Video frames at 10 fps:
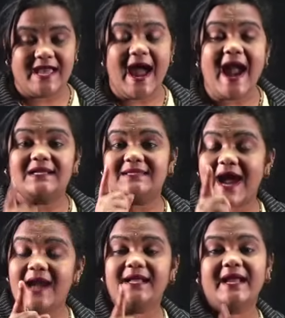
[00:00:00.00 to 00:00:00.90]
and
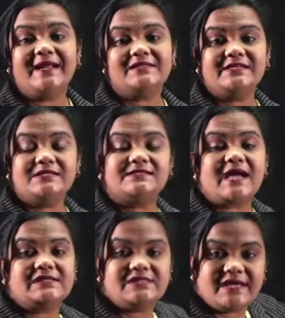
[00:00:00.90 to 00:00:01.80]
that energy is
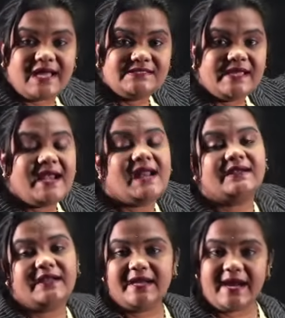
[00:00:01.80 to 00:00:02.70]
considered as
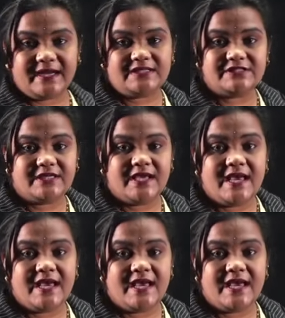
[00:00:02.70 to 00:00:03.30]
electric energy.